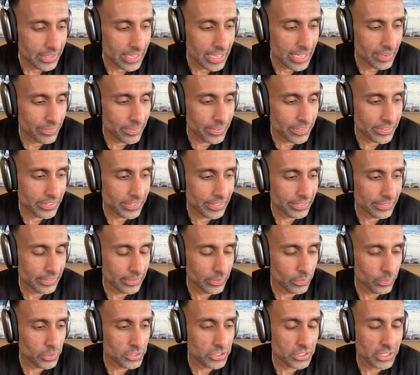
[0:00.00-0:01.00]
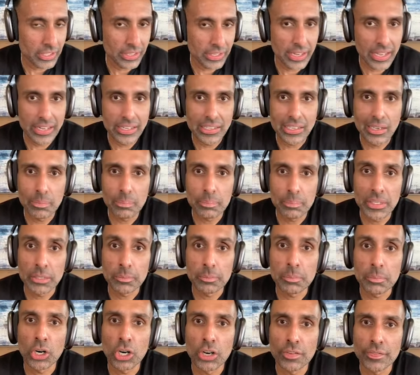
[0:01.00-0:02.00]
everything was going to end up
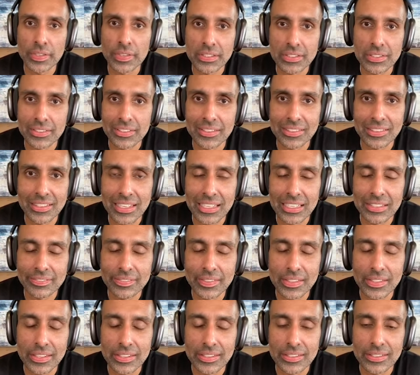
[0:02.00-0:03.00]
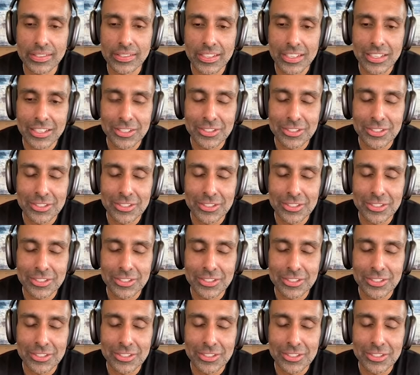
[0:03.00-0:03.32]
being perfect in your life. And